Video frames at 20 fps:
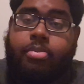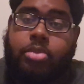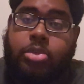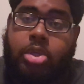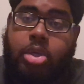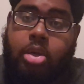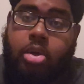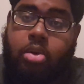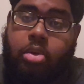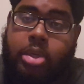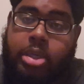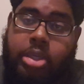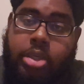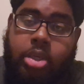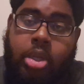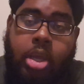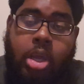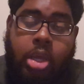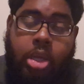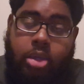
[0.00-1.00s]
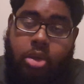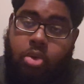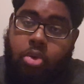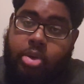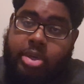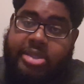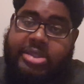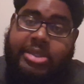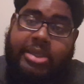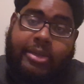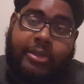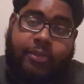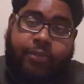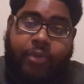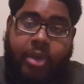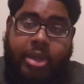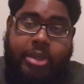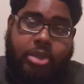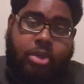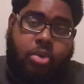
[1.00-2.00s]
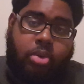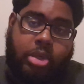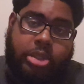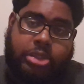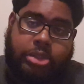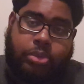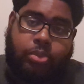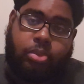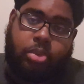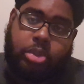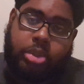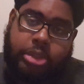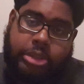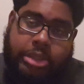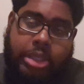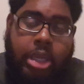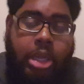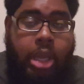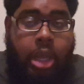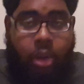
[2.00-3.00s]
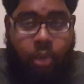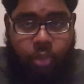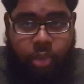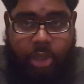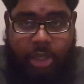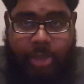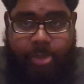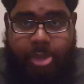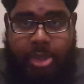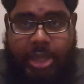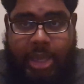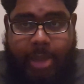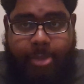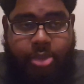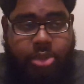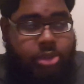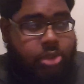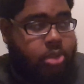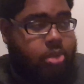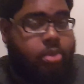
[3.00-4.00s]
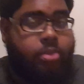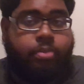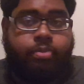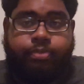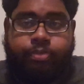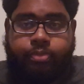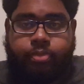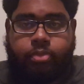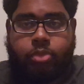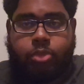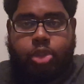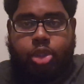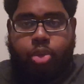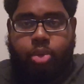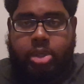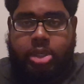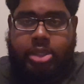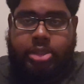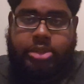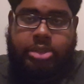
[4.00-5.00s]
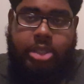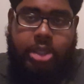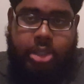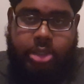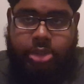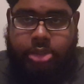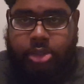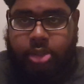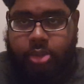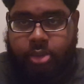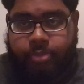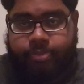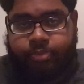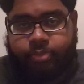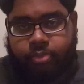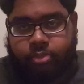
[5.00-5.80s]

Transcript: And going into this fight, the question was, would he be able to do what he's done to